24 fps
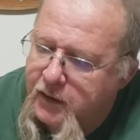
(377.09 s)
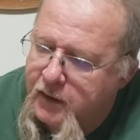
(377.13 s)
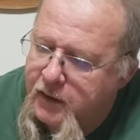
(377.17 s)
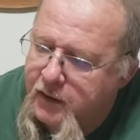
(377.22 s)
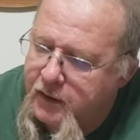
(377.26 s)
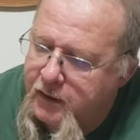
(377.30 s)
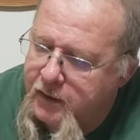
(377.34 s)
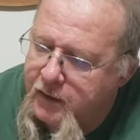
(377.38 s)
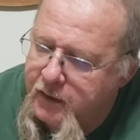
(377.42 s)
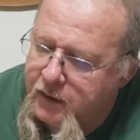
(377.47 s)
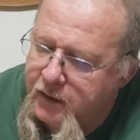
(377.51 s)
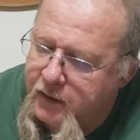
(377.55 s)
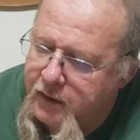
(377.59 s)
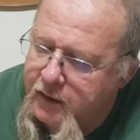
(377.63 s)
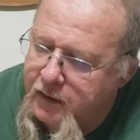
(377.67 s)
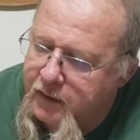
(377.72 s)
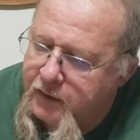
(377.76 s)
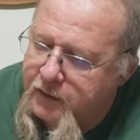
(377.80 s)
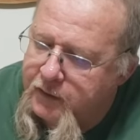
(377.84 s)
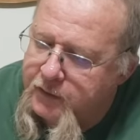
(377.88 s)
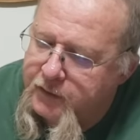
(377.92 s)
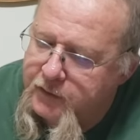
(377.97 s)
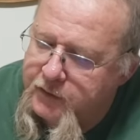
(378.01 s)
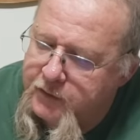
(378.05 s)

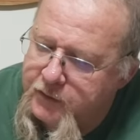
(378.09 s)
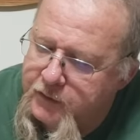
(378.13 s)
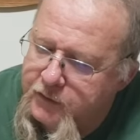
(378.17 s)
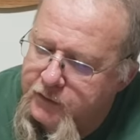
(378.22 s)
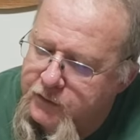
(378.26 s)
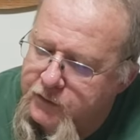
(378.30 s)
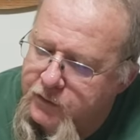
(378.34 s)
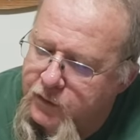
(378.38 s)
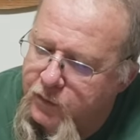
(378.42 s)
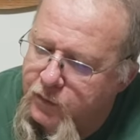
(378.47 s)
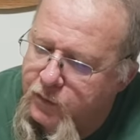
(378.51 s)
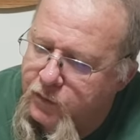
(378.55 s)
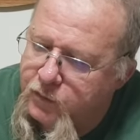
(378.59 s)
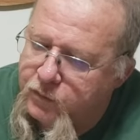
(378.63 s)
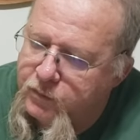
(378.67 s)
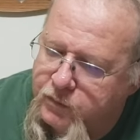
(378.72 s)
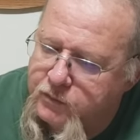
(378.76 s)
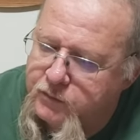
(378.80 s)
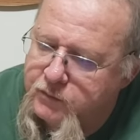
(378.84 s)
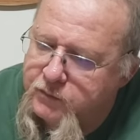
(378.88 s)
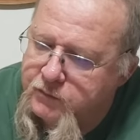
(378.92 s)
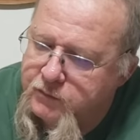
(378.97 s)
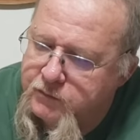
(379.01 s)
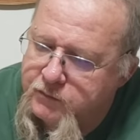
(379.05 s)
Uh, so
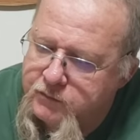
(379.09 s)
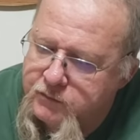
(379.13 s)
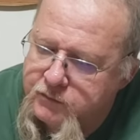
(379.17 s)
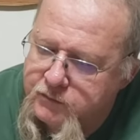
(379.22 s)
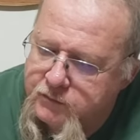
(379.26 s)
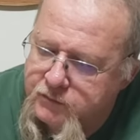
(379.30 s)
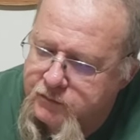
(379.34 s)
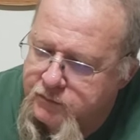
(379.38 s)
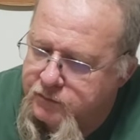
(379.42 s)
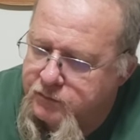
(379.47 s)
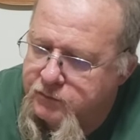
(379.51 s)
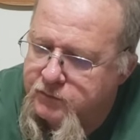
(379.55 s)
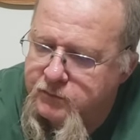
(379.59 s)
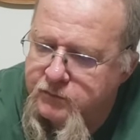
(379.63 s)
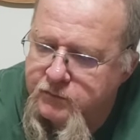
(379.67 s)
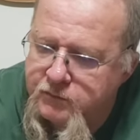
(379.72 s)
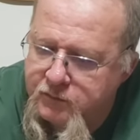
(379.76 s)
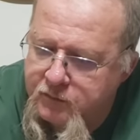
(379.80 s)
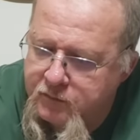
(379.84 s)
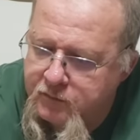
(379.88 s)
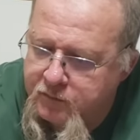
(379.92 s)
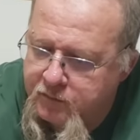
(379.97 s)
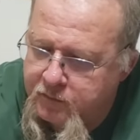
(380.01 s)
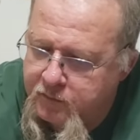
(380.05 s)

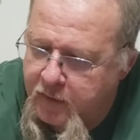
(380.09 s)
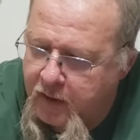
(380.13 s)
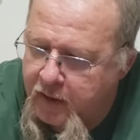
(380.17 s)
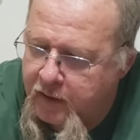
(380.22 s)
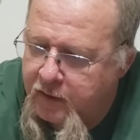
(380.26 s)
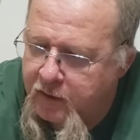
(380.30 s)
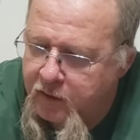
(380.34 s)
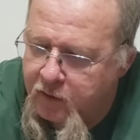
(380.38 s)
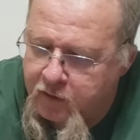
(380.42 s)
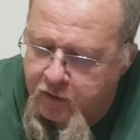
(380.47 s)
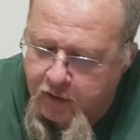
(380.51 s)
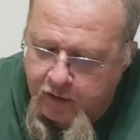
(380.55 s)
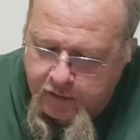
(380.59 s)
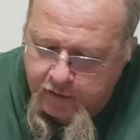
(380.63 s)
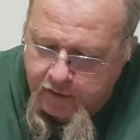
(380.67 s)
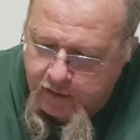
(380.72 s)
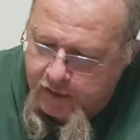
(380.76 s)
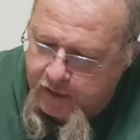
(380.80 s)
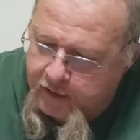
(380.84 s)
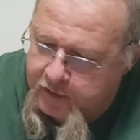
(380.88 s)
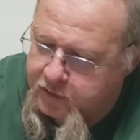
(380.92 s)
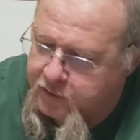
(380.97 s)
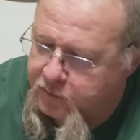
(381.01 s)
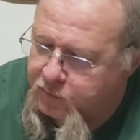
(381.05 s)
they looked like they had